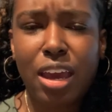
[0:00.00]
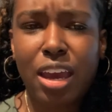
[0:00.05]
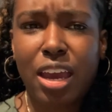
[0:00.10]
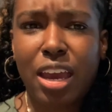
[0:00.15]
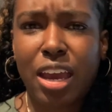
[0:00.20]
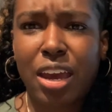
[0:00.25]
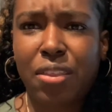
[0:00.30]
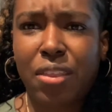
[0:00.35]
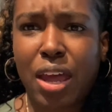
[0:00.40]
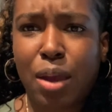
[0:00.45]

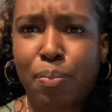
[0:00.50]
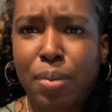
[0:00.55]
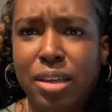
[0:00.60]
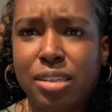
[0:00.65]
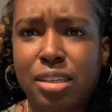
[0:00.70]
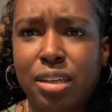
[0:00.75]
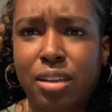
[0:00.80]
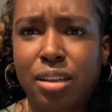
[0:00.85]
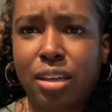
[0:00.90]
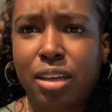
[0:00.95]
and like
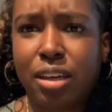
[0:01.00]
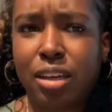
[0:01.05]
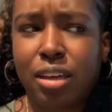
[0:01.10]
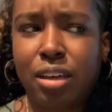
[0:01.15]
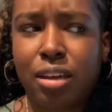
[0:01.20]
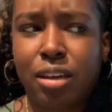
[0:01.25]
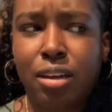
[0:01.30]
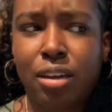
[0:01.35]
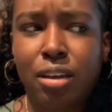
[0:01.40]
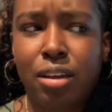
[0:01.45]

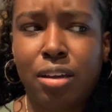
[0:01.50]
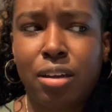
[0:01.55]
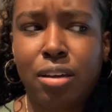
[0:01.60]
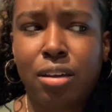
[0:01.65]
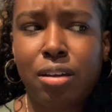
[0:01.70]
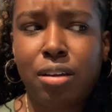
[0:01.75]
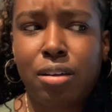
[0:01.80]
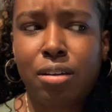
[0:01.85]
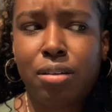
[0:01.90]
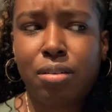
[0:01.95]
basically
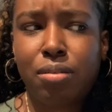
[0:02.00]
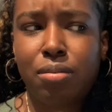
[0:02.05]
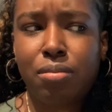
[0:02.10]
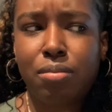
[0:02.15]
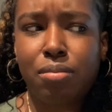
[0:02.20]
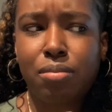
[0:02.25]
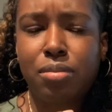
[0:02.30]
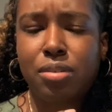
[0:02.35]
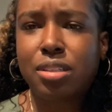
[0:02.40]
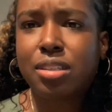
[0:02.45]

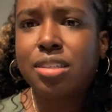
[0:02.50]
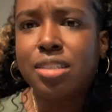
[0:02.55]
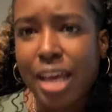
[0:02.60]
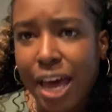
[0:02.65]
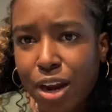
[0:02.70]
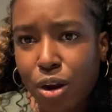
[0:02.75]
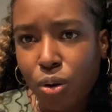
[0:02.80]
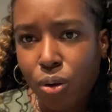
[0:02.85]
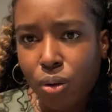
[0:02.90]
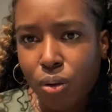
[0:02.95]

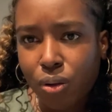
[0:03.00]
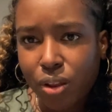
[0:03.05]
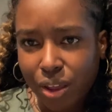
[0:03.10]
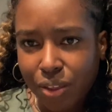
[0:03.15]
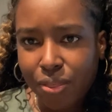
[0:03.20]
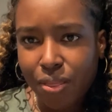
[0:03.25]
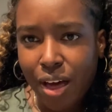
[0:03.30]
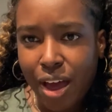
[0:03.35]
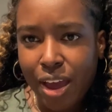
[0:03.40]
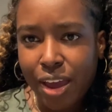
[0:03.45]
settle in
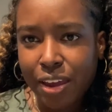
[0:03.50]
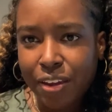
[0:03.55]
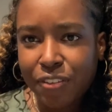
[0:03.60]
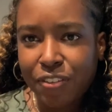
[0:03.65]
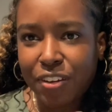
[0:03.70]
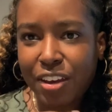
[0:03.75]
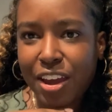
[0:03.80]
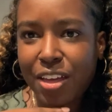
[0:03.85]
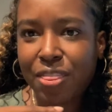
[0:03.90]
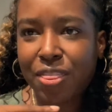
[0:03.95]
life
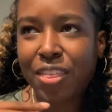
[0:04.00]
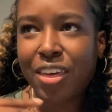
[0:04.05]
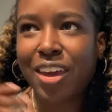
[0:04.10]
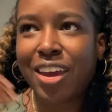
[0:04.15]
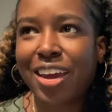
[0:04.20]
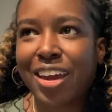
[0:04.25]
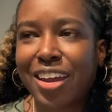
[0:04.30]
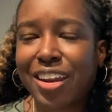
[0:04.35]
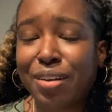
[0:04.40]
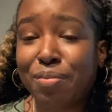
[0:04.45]
and
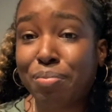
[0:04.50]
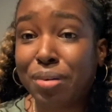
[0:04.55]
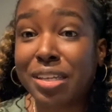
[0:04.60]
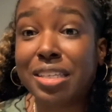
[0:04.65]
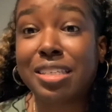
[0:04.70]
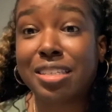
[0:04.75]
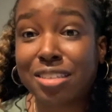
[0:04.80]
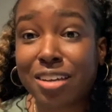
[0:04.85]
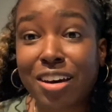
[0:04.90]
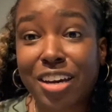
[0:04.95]
then be
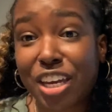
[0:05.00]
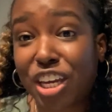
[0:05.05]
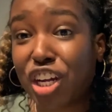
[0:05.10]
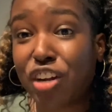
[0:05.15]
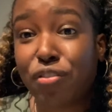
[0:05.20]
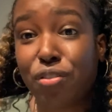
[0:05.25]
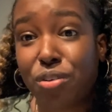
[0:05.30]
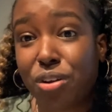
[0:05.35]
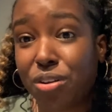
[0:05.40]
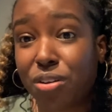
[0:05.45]
stuck here
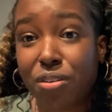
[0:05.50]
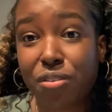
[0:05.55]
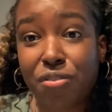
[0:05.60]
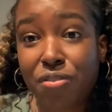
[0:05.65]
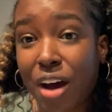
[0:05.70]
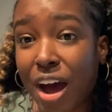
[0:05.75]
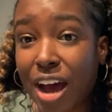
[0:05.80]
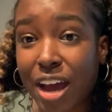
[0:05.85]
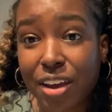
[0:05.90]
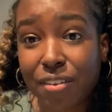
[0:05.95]
for another
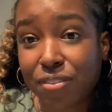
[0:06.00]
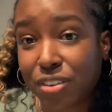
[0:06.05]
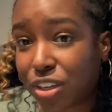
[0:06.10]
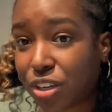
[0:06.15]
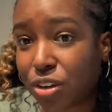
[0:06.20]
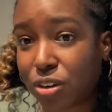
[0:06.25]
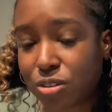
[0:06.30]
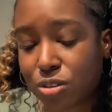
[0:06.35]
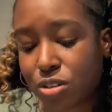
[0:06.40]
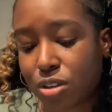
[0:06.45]
5
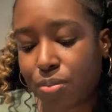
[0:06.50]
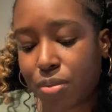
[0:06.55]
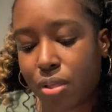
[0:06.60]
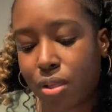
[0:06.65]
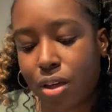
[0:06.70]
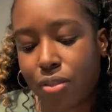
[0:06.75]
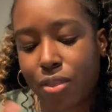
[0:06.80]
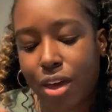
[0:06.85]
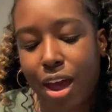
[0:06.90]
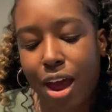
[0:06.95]
years or something
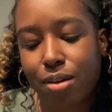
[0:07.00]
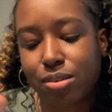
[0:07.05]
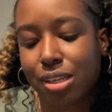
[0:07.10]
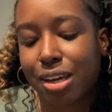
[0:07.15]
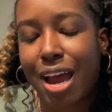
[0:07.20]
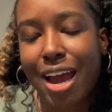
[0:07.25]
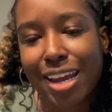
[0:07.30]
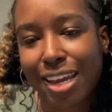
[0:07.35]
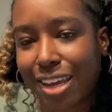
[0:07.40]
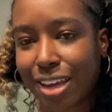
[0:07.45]
like that. I was like,
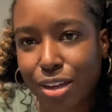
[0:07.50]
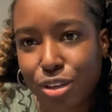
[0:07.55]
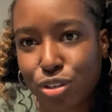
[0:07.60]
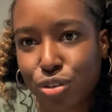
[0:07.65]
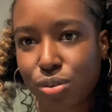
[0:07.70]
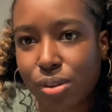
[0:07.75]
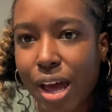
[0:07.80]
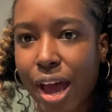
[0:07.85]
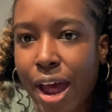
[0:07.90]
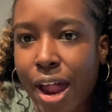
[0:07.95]
I can't do
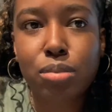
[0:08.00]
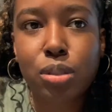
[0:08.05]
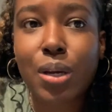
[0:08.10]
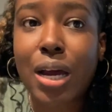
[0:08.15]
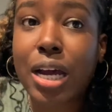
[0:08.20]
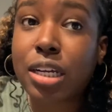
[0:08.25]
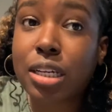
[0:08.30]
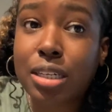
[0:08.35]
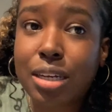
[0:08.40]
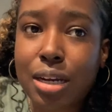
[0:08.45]
that. So I
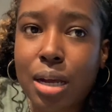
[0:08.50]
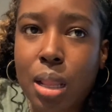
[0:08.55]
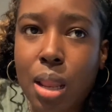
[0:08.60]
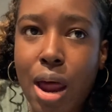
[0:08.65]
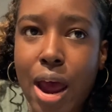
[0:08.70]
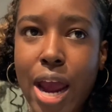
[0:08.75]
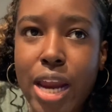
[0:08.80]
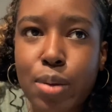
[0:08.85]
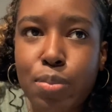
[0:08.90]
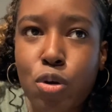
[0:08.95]

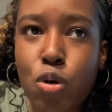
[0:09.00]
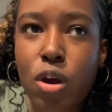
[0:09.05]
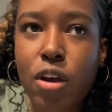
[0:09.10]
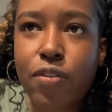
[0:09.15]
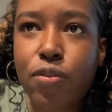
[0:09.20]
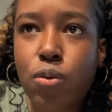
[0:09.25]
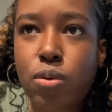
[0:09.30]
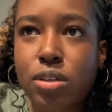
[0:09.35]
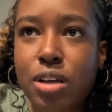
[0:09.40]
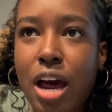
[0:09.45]
declined going
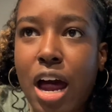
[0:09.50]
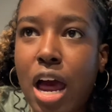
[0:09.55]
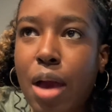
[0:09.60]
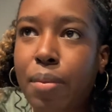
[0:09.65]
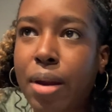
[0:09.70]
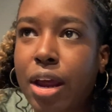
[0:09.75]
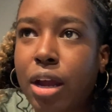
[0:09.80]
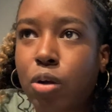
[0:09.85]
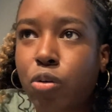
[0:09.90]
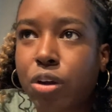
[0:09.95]
full time and
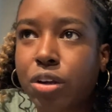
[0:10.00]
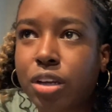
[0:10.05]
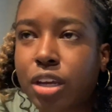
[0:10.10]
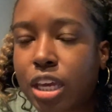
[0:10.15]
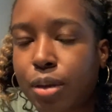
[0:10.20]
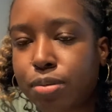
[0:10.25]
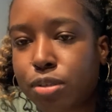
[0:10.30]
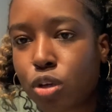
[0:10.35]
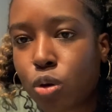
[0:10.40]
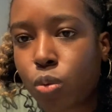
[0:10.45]
I agreed to keep
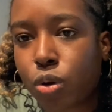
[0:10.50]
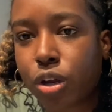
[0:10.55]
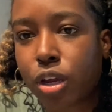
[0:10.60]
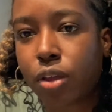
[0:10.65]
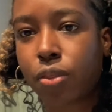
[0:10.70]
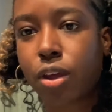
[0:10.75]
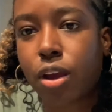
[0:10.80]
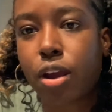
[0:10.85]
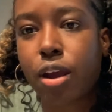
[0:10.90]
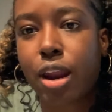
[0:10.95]
still working
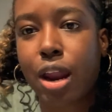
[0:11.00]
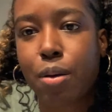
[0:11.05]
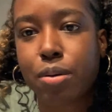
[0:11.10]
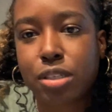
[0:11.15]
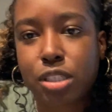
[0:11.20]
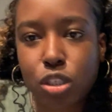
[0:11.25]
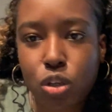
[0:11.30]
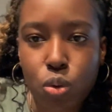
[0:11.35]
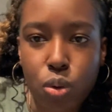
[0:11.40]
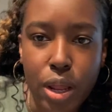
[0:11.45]
there, and I was
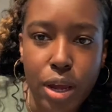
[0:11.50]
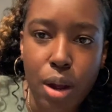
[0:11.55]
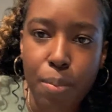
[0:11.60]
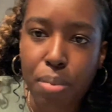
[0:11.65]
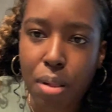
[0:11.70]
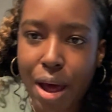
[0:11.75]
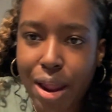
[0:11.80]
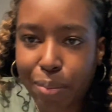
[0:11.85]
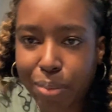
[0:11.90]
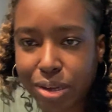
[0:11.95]
still like
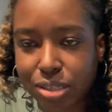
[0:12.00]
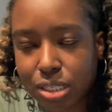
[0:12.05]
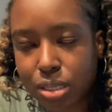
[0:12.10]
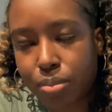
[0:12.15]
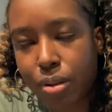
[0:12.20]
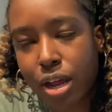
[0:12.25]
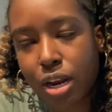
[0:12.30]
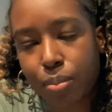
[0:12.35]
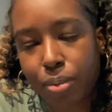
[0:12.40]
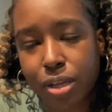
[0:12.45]
applying to
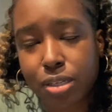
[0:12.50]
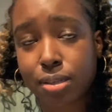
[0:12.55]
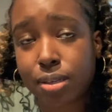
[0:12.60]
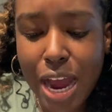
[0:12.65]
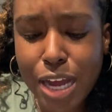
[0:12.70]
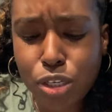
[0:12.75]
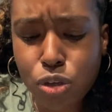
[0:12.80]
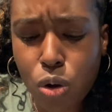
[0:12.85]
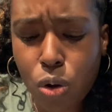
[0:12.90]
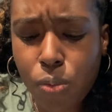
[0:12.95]
places. I
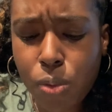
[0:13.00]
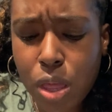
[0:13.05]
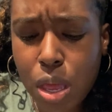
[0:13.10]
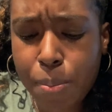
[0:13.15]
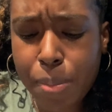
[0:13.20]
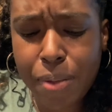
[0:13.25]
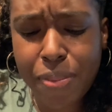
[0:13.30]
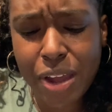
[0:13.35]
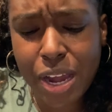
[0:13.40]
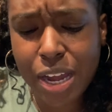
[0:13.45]
told them,
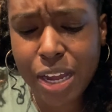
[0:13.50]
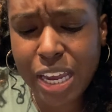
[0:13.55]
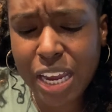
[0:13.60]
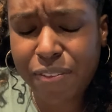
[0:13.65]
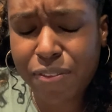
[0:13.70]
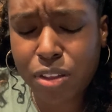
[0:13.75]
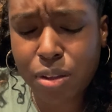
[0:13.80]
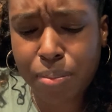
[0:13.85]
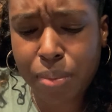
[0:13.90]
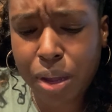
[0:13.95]
I think I gave
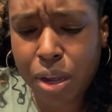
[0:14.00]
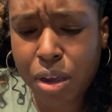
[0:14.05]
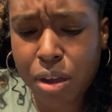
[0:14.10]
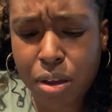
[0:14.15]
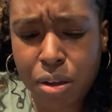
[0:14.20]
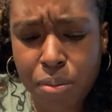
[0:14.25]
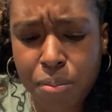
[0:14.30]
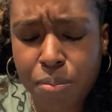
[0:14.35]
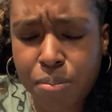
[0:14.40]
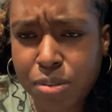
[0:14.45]
them like
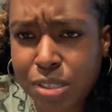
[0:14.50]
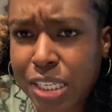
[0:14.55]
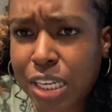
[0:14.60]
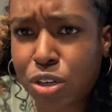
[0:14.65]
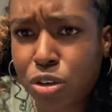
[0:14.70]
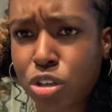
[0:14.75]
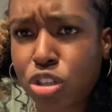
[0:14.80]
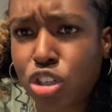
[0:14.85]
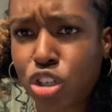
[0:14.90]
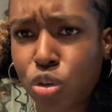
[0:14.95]
a
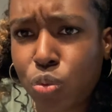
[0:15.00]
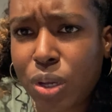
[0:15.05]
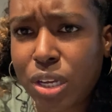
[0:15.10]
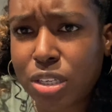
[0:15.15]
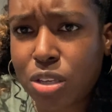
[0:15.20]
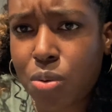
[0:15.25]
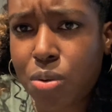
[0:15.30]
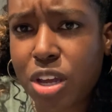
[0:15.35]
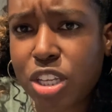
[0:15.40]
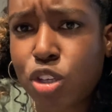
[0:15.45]
standard 2 weeks
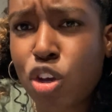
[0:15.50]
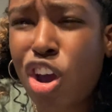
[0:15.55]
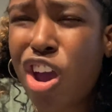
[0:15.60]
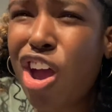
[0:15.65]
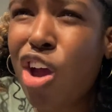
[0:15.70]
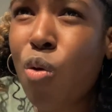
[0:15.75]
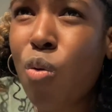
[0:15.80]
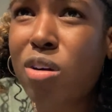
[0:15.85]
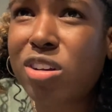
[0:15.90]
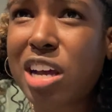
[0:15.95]
notice,
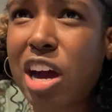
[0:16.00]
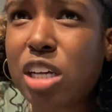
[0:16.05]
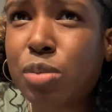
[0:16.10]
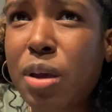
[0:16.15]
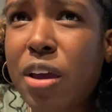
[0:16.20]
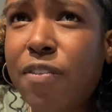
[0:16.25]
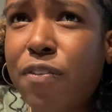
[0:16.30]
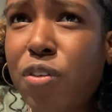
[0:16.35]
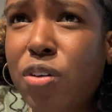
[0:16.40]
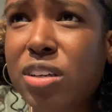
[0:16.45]
which that was my
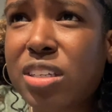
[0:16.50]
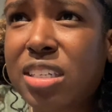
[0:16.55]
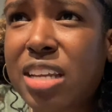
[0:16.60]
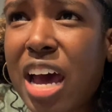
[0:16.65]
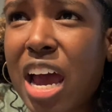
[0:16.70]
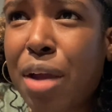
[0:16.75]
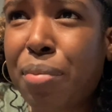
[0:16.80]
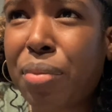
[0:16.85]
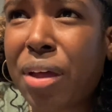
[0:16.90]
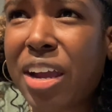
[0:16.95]
first
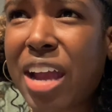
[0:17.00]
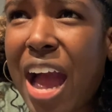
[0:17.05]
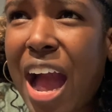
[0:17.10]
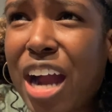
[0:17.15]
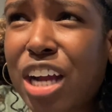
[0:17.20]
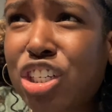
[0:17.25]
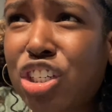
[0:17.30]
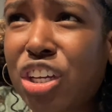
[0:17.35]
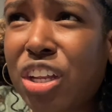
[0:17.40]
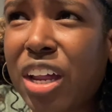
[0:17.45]
time like
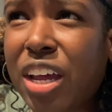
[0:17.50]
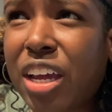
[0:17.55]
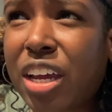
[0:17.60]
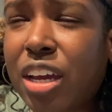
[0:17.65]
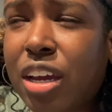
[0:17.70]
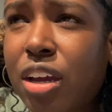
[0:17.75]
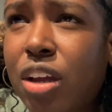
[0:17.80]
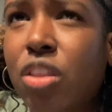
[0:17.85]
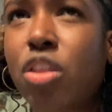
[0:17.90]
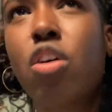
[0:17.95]
actually like,
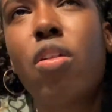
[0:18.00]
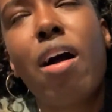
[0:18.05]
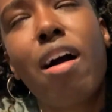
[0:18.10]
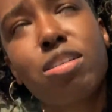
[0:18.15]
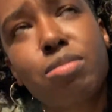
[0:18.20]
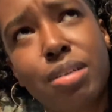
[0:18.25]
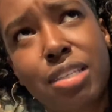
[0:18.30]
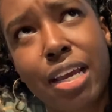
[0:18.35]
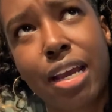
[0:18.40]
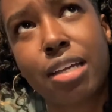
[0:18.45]
no, that was
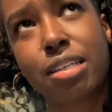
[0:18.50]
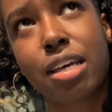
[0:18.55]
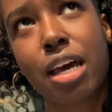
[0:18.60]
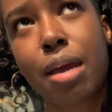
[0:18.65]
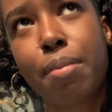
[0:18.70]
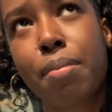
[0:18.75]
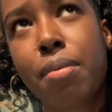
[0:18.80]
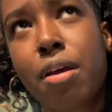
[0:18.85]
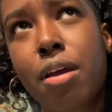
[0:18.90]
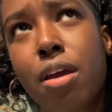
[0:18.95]
my second
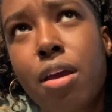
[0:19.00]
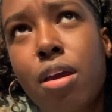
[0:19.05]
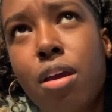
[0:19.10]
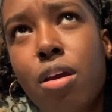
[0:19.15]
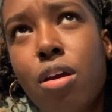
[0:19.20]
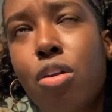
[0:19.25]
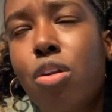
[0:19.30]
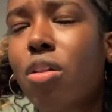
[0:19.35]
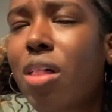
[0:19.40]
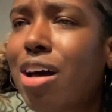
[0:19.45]
time.
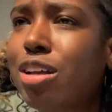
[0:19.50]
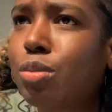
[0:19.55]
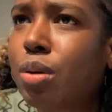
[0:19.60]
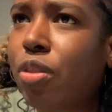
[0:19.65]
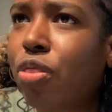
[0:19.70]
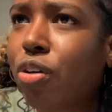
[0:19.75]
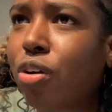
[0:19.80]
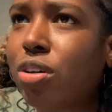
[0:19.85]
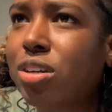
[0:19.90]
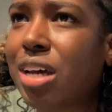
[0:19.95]
No, that was my
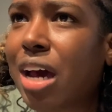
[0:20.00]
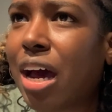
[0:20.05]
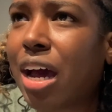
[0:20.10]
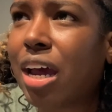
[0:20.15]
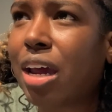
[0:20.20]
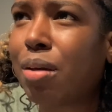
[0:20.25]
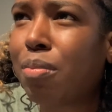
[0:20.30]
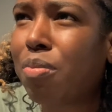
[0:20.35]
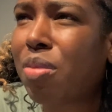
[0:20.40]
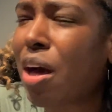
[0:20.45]
third
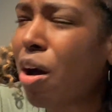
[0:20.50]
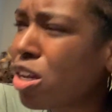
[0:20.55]
time.